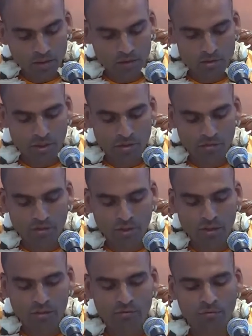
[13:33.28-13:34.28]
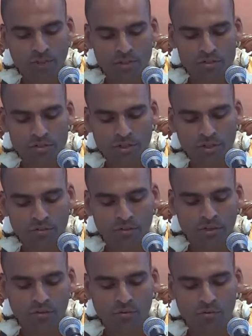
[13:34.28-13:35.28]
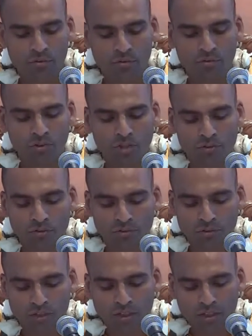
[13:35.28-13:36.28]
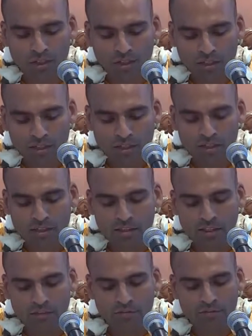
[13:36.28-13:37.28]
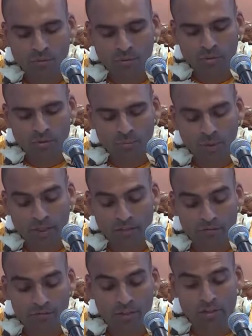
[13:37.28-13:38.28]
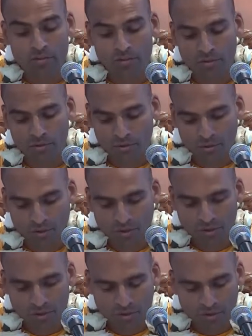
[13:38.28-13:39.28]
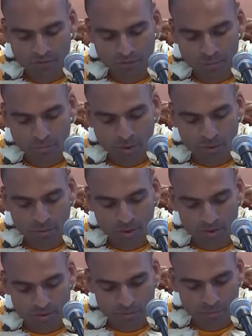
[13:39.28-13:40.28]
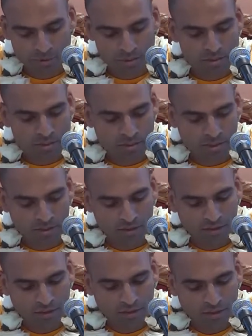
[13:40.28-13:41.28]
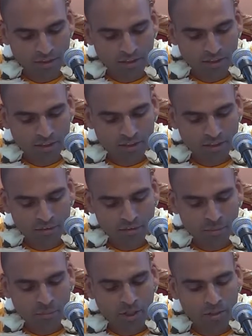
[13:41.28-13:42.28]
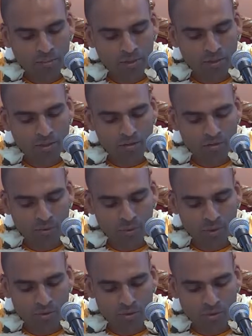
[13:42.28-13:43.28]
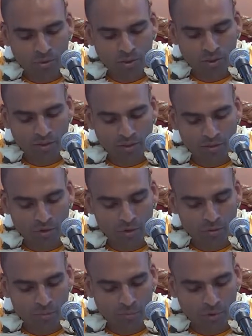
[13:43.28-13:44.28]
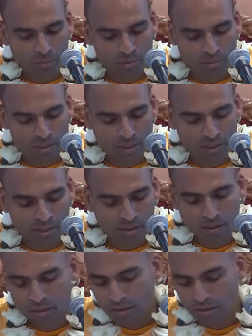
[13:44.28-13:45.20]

The Kshatriyas, Vaishyas and Sudras eat their food by the virtue of the Brahmana's mercy. It is the Brahmanas who enjoy their own property,